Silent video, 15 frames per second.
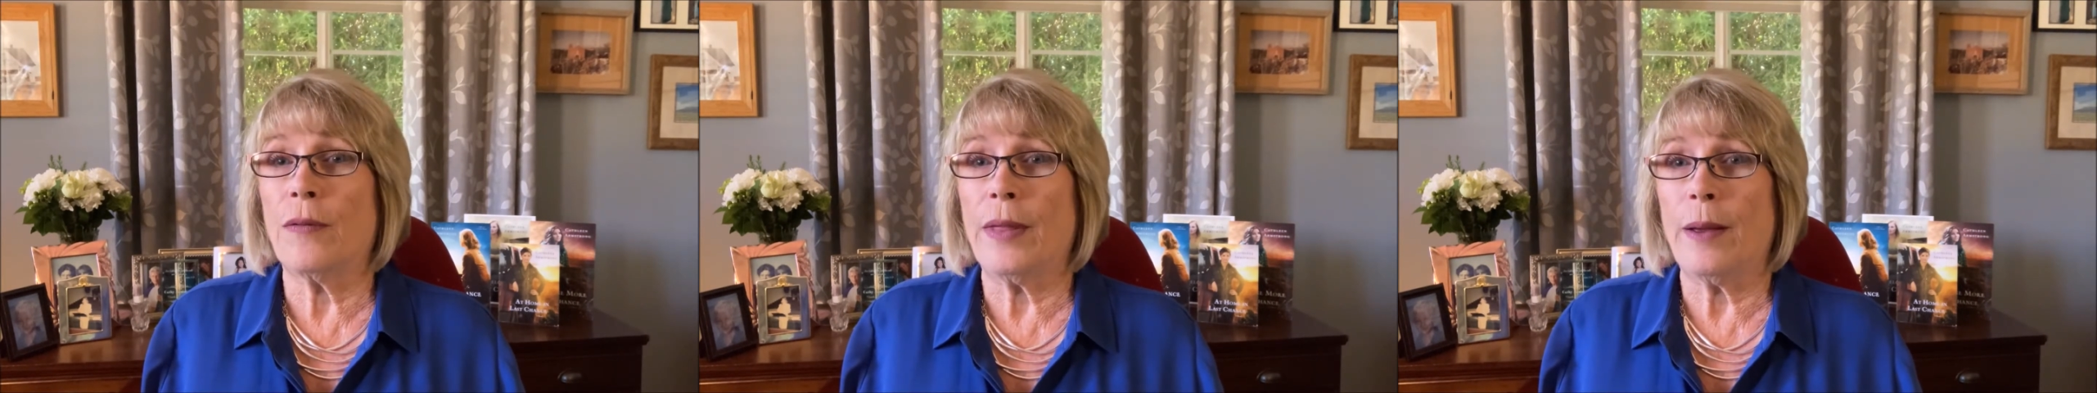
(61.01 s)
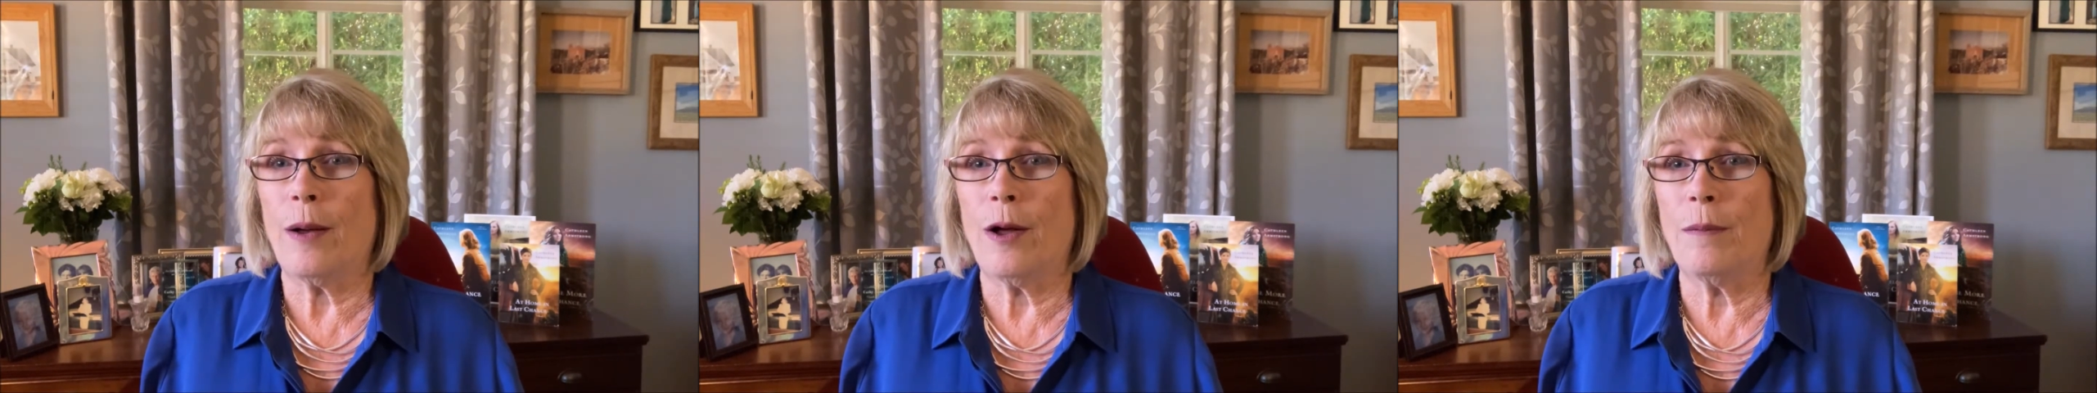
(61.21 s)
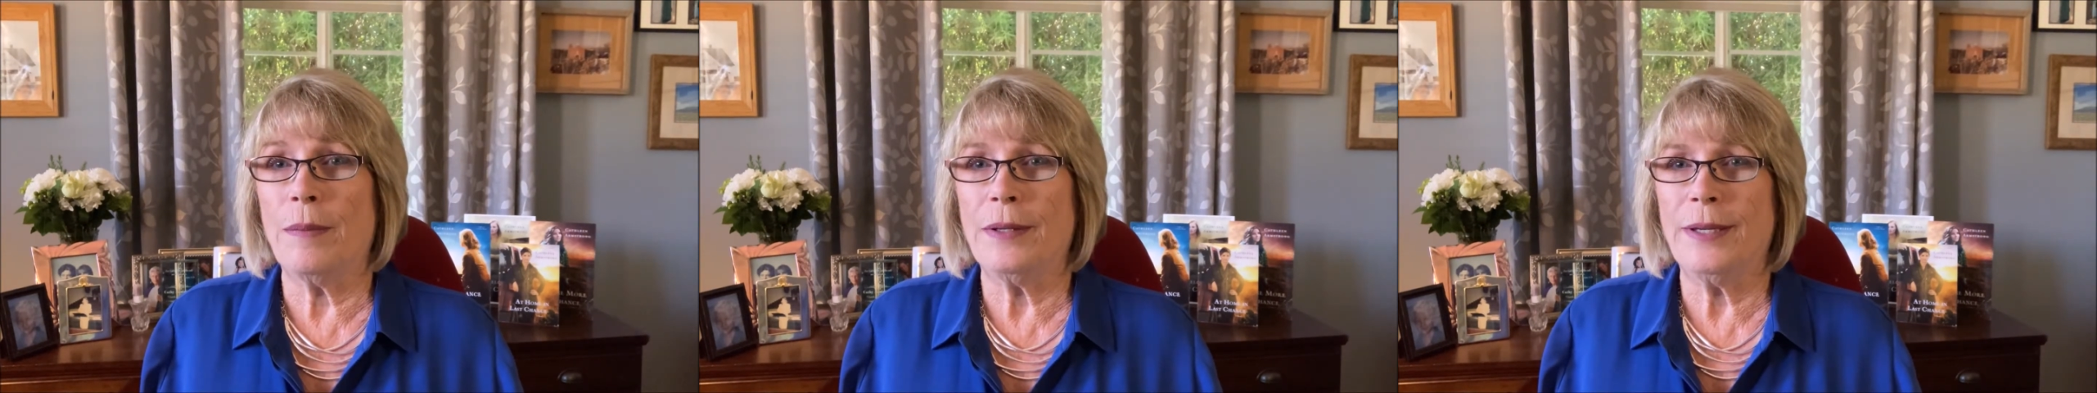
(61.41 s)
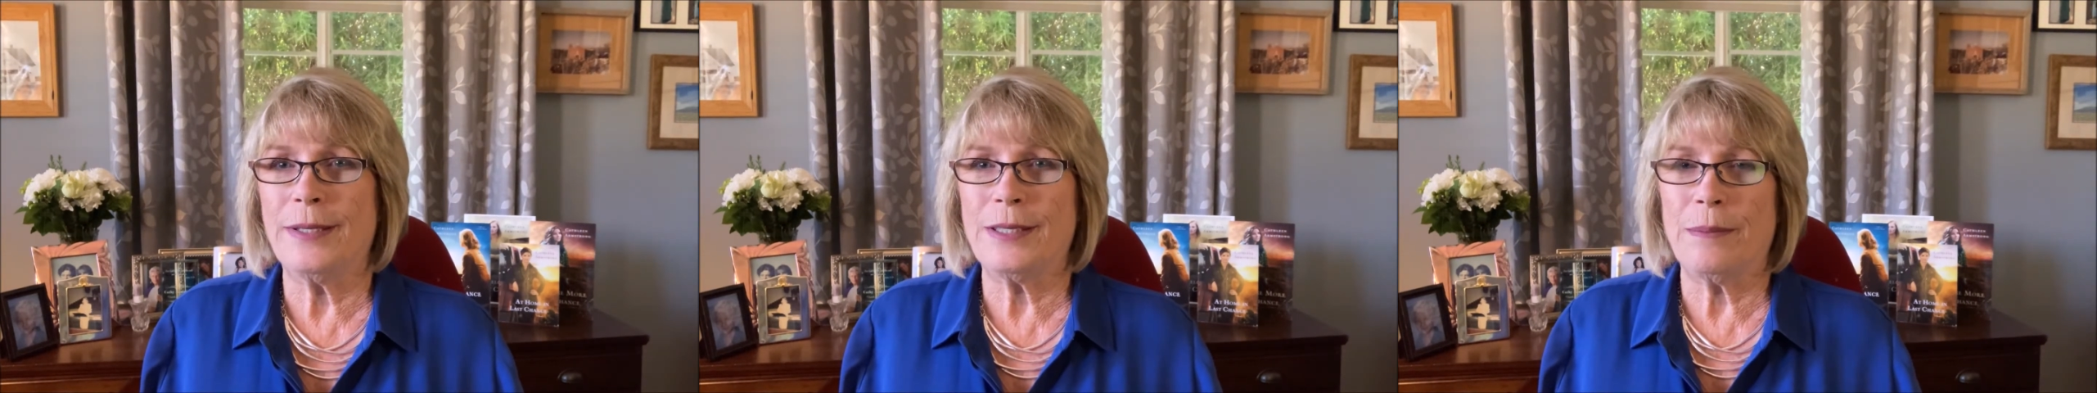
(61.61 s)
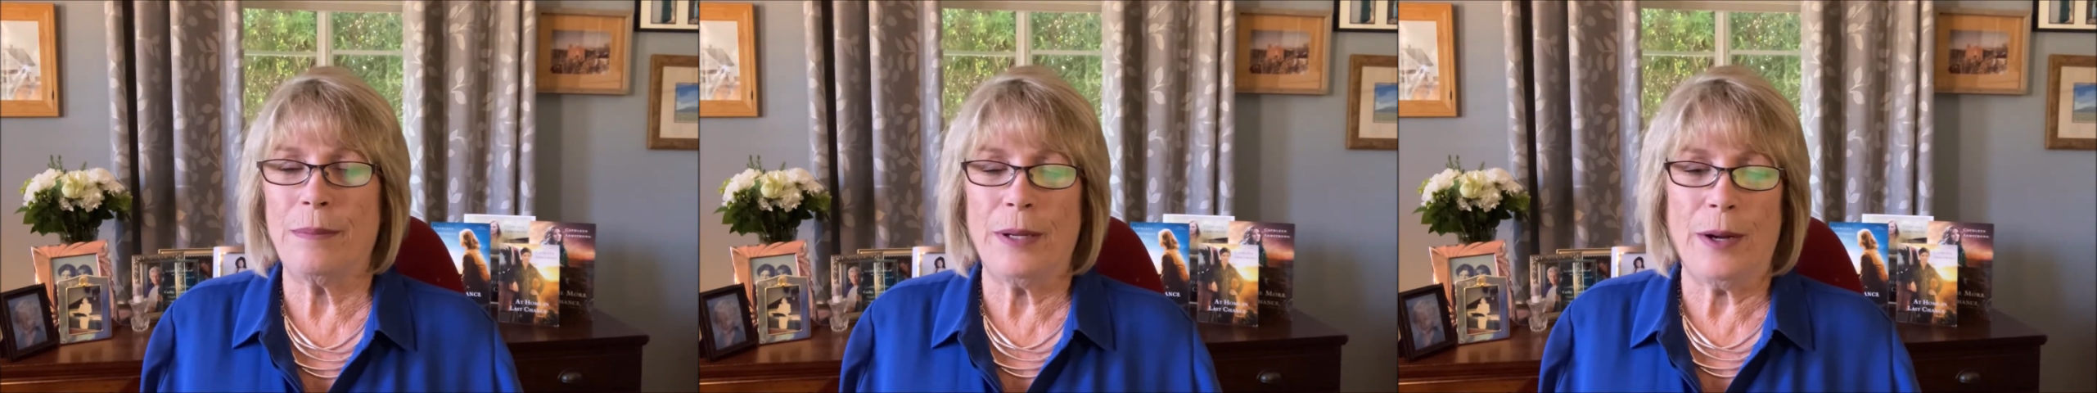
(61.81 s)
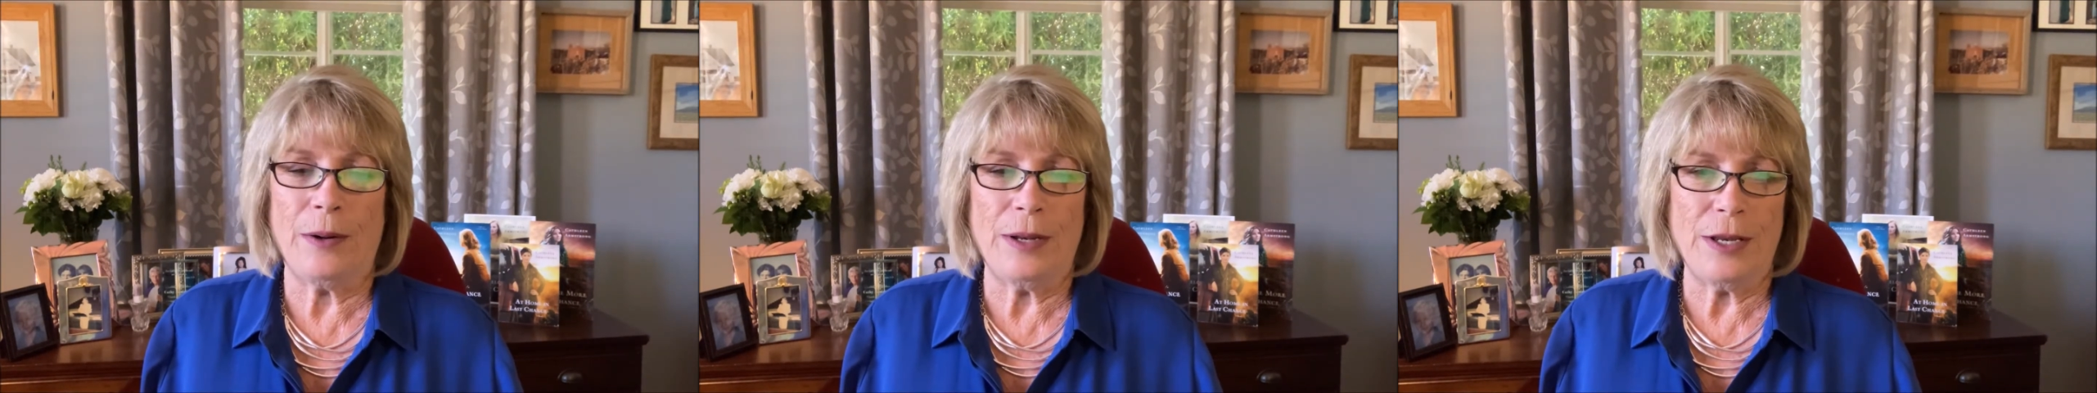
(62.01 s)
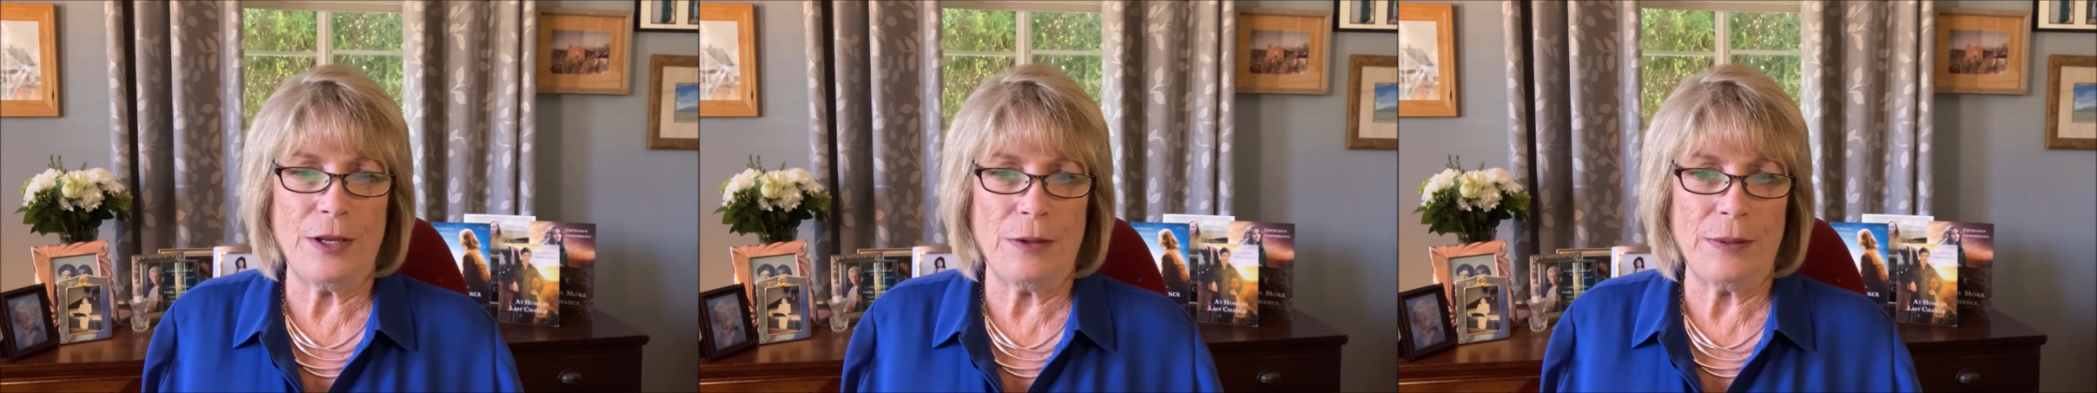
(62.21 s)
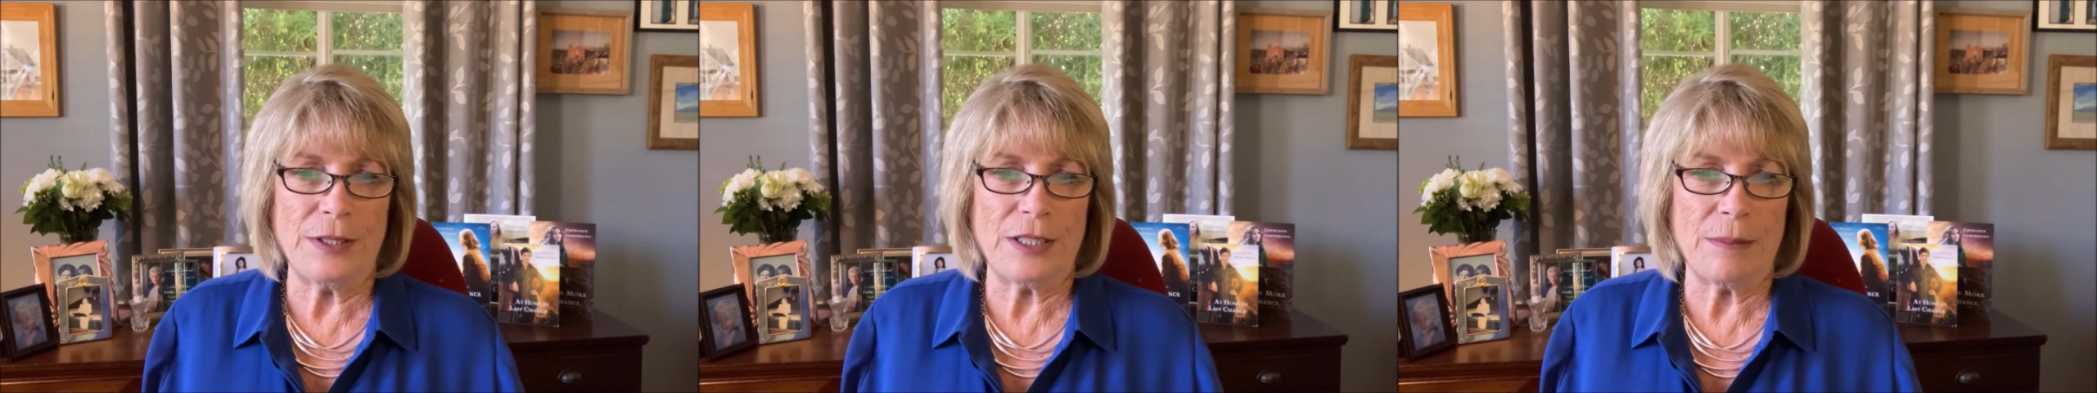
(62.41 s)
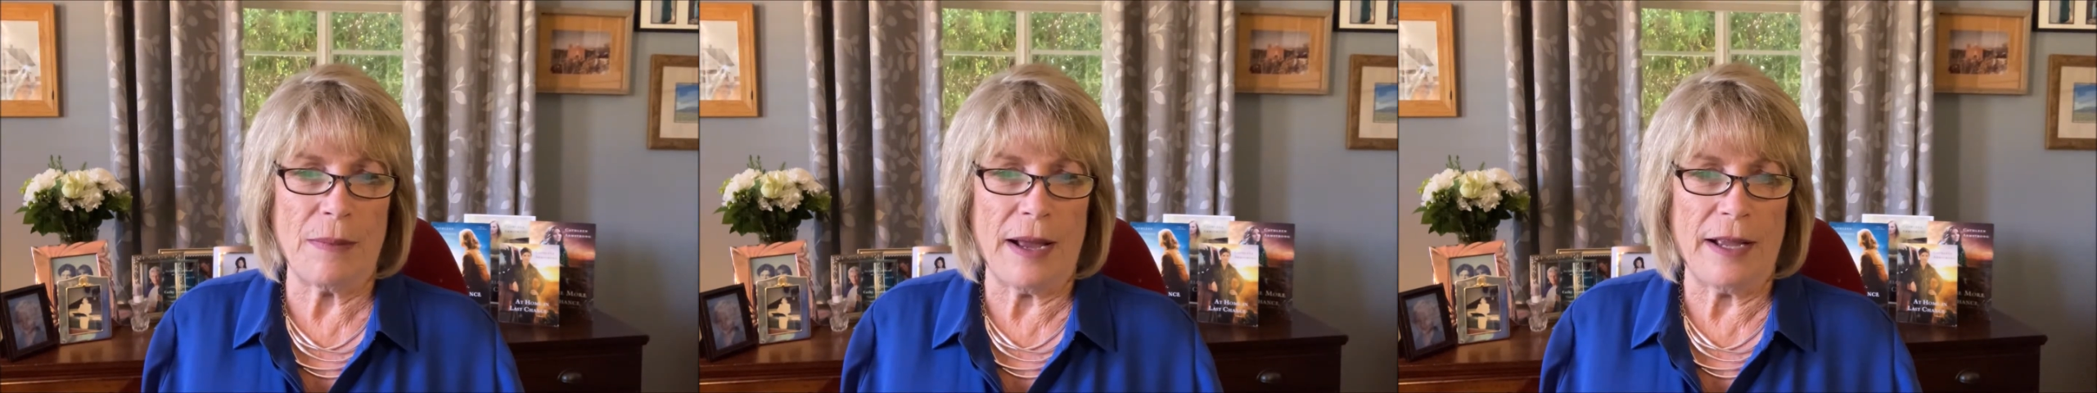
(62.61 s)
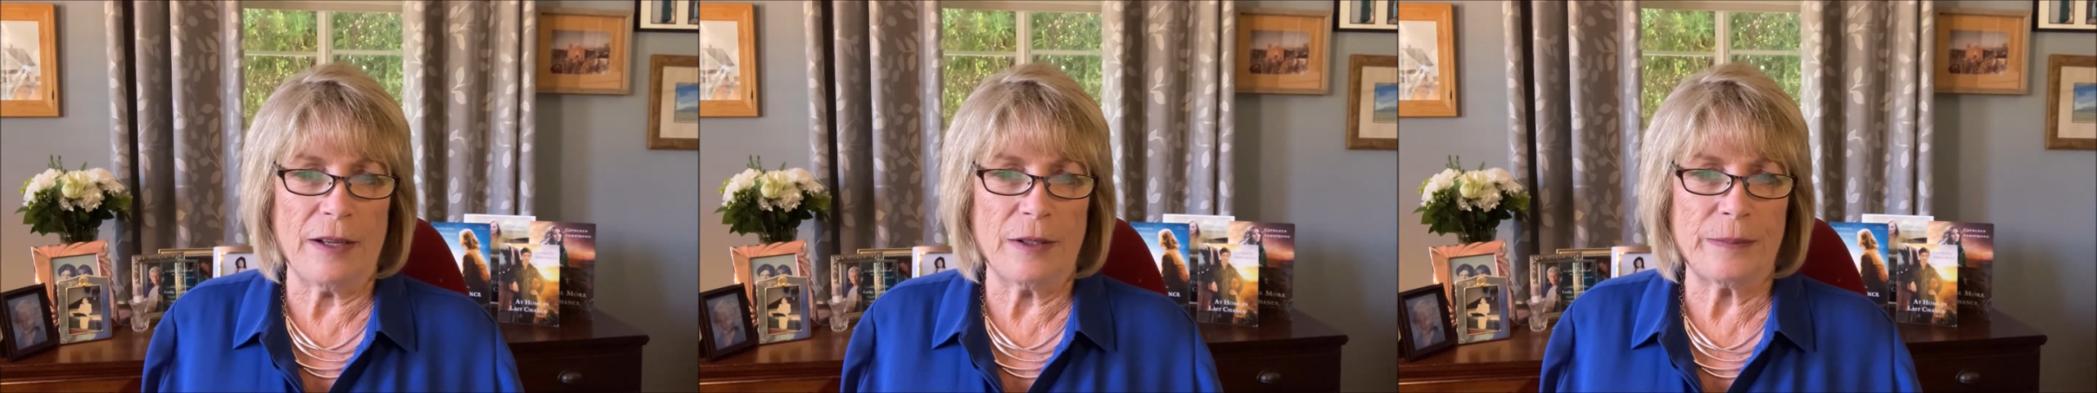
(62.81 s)
they all but disappeared into a
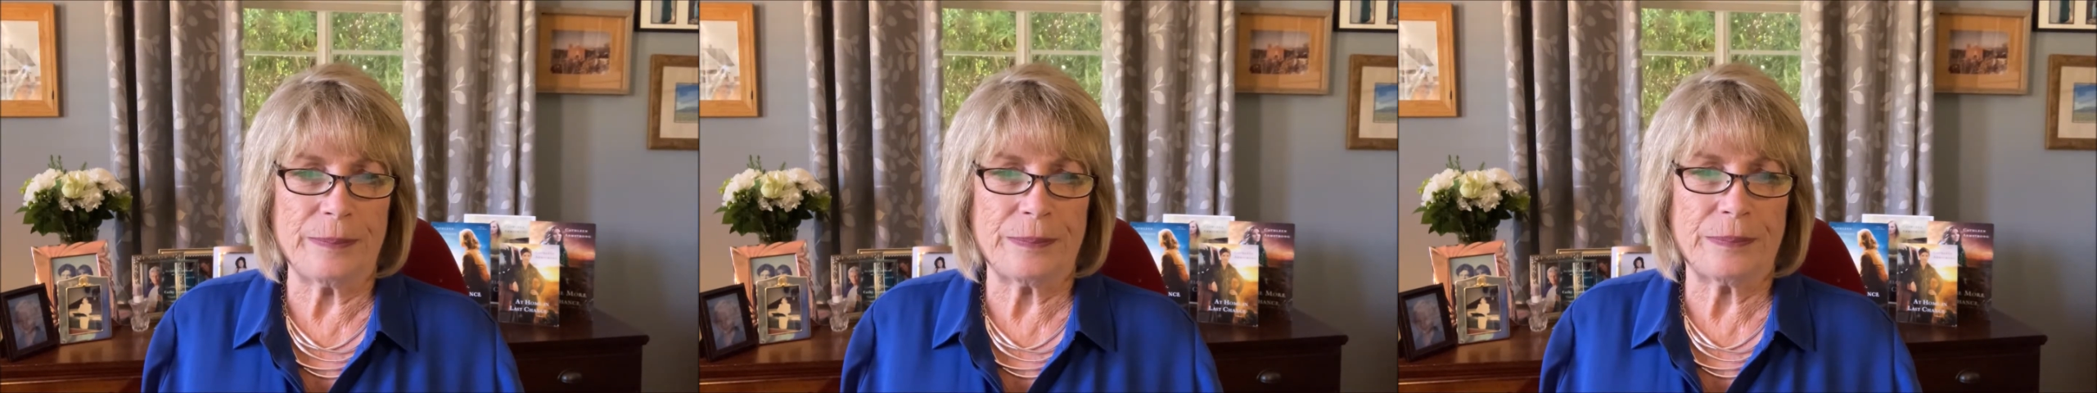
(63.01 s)
smile.